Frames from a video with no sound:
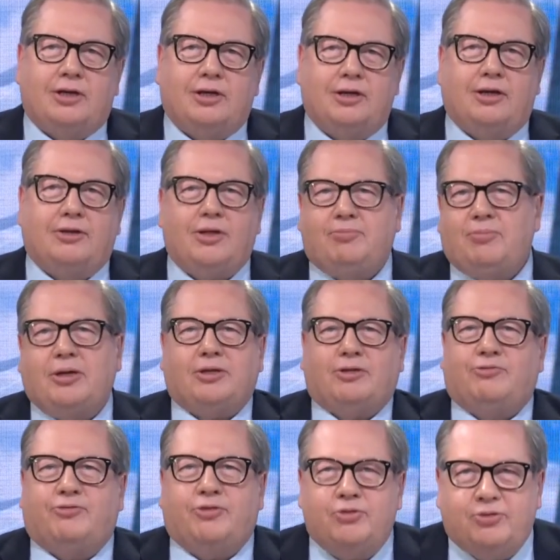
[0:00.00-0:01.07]
You know, they make the
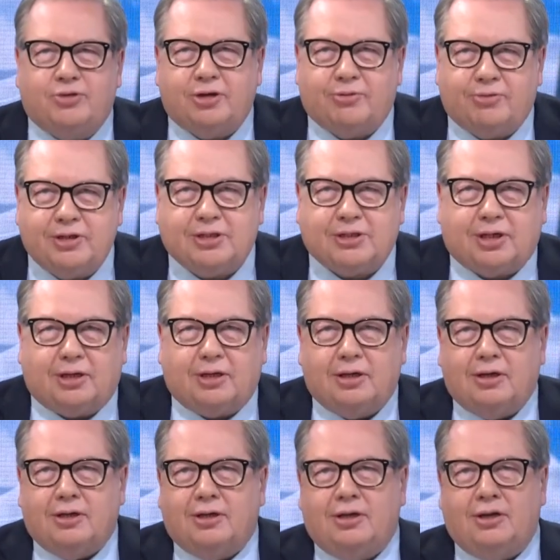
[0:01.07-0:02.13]
food that you're eating.
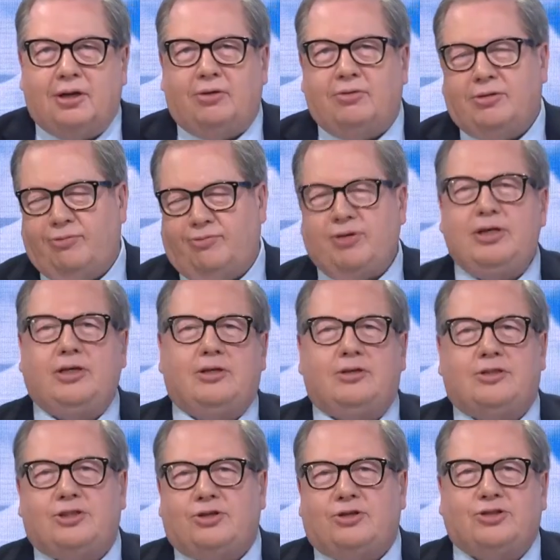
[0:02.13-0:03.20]
You know, the vegan
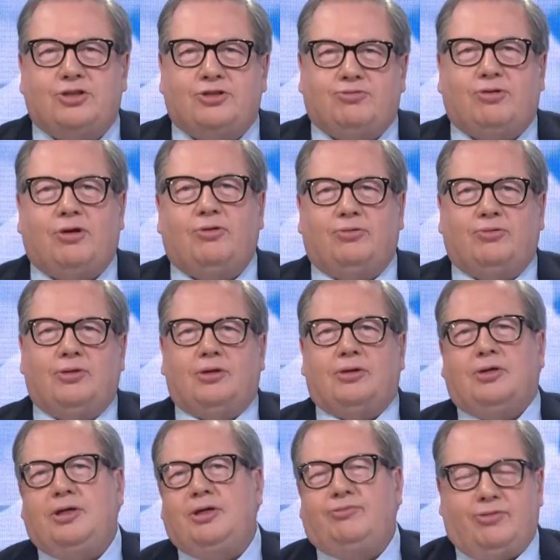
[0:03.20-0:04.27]
sausage roll,
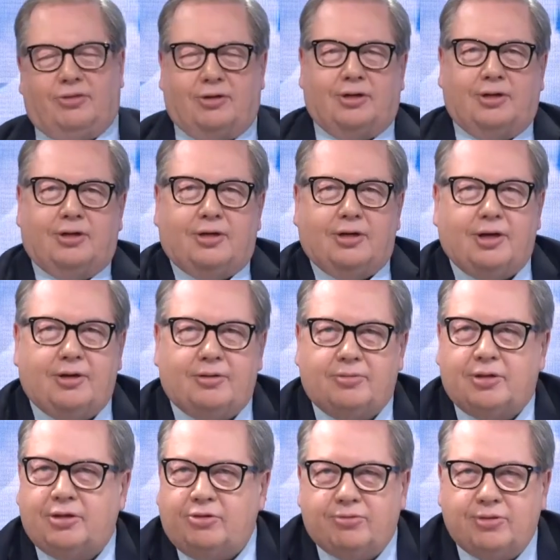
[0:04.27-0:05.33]
even,
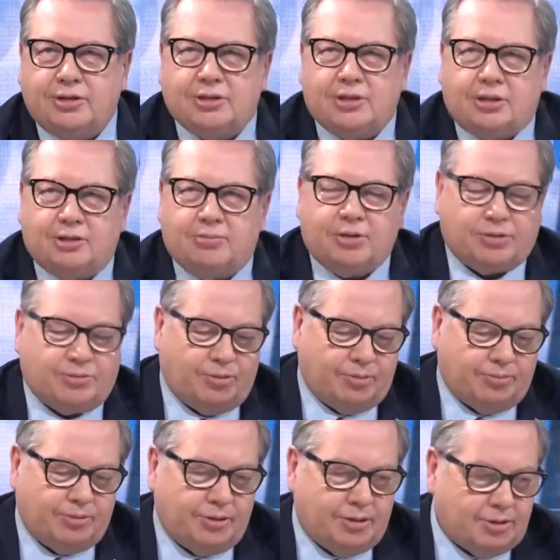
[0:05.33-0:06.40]
that you're eating in the
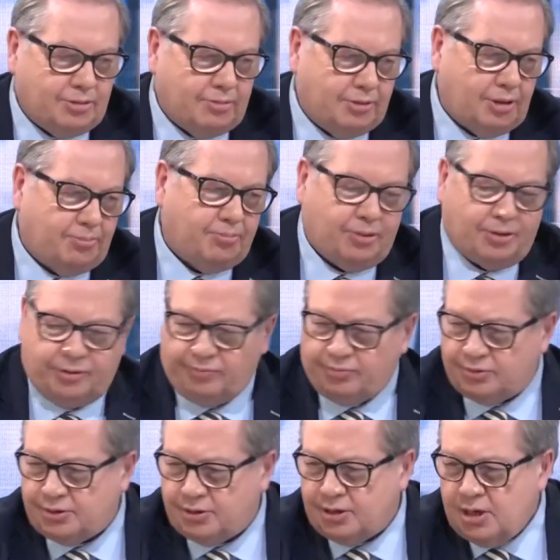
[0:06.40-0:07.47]
Metropolitan Police. I mean, it's unbelievable, isn't it?